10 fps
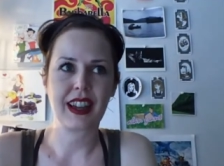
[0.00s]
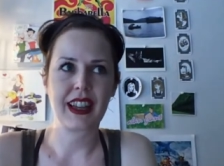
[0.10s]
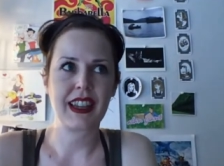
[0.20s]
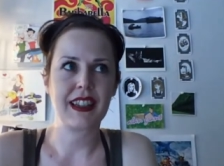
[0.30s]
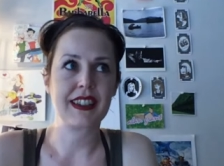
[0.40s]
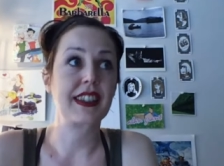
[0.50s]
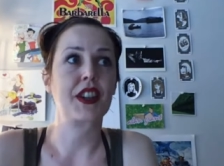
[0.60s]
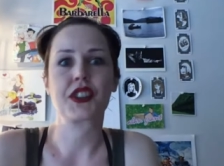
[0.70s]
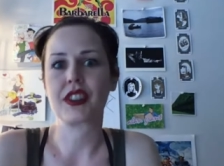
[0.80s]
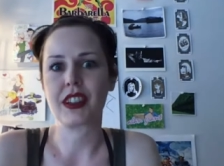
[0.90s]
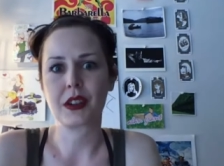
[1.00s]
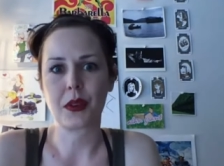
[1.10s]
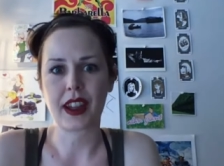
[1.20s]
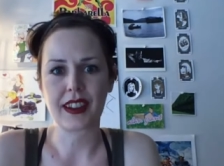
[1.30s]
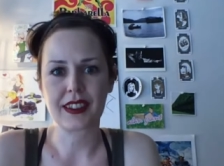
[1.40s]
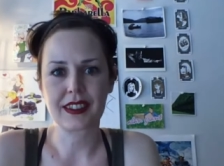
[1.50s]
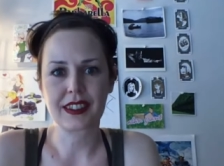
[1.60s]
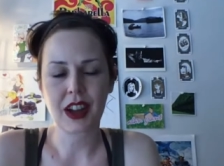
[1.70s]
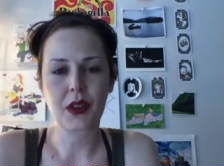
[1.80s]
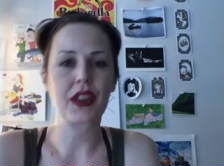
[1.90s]
any discussion either way.
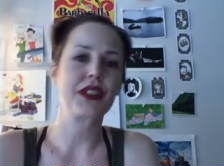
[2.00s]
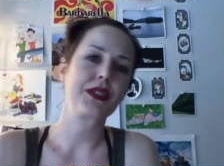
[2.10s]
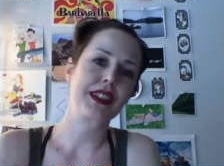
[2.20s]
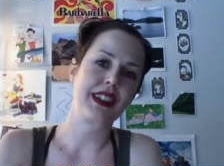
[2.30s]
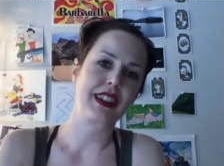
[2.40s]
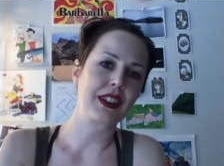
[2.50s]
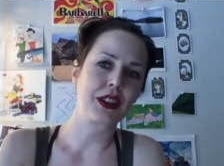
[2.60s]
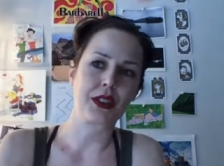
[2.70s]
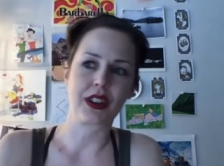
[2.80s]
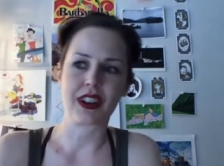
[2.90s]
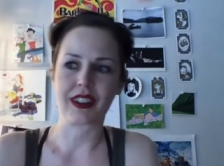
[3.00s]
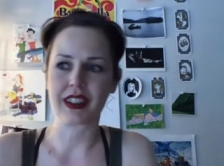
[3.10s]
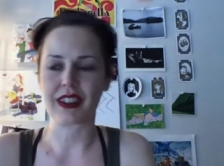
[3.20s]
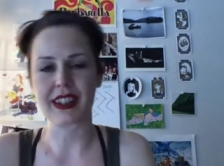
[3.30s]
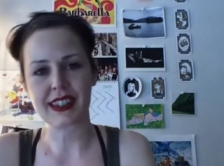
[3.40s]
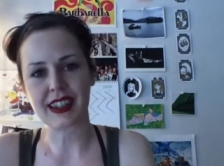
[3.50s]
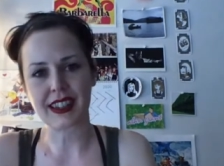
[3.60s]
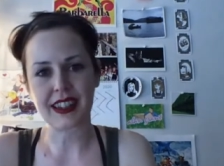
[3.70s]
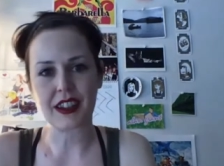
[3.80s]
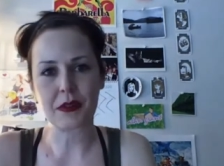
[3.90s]
Oh, they're too skinny or they're not skinny
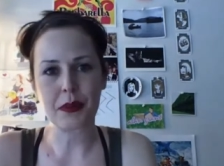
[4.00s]
enough.